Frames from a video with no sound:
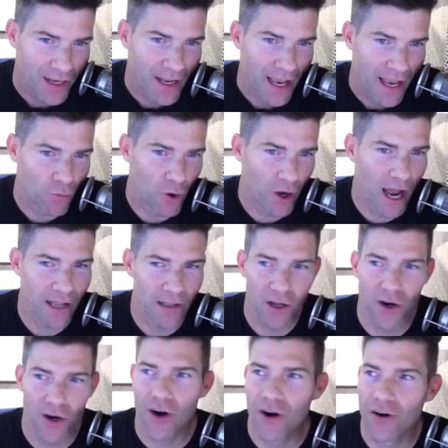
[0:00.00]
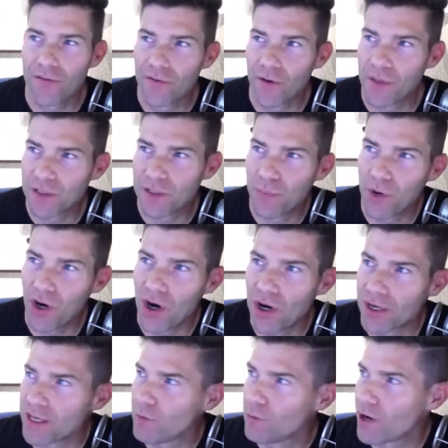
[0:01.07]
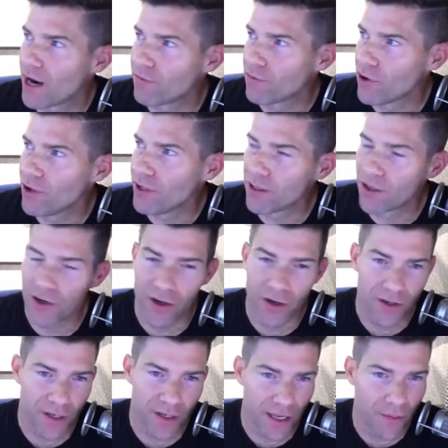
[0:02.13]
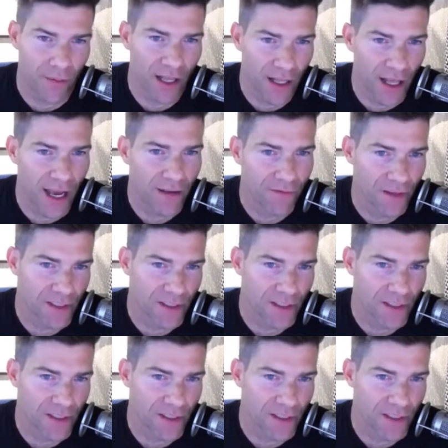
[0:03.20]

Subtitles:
And what I learned from this book, and what I've really learned in my life,